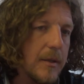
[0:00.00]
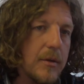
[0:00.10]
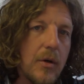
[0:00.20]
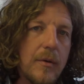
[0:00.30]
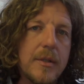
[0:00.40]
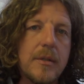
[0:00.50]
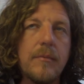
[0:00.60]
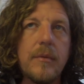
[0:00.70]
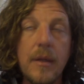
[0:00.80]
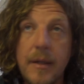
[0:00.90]
Don't know, there's some,
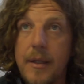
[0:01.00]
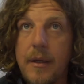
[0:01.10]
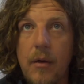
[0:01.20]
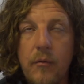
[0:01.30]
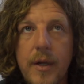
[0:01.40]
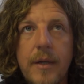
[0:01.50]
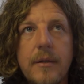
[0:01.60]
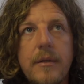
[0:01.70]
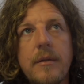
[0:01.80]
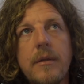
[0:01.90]
and he can't read,
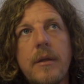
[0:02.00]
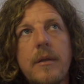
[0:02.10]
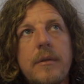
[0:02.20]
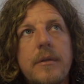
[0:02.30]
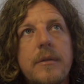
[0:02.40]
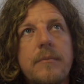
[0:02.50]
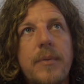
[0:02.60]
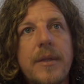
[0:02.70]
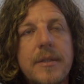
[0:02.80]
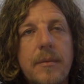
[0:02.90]

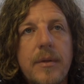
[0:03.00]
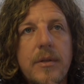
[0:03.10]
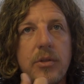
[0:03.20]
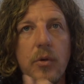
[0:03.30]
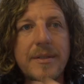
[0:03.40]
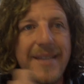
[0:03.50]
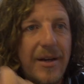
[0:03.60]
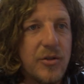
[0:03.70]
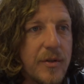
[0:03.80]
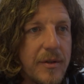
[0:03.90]
but there's something so
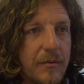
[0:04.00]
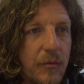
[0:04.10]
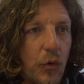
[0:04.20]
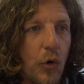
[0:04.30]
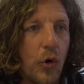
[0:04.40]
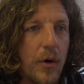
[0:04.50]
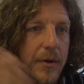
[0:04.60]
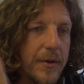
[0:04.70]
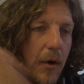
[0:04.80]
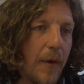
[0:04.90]
intelligent and raw
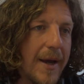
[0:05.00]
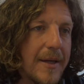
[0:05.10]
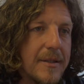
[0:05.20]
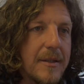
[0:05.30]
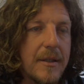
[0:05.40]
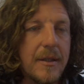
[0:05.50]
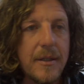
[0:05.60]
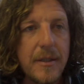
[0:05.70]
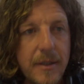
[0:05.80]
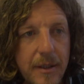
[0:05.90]
and direct
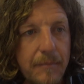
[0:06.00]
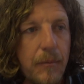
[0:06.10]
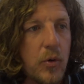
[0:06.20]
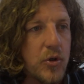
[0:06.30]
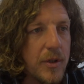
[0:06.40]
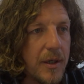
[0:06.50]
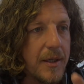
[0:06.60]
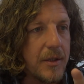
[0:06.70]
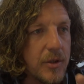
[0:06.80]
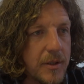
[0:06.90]
and
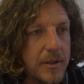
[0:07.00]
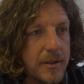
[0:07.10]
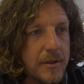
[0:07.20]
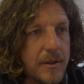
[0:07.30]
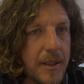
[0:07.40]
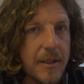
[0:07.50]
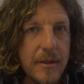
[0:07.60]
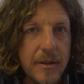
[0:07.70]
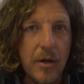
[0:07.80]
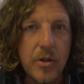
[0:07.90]
emotionally just in
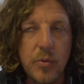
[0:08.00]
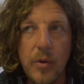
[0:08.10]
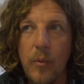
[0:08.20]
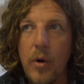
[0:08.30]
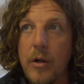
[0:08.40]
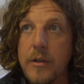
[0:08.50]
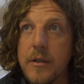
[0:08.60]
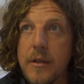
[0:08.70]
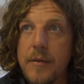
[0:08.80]
touch with the world.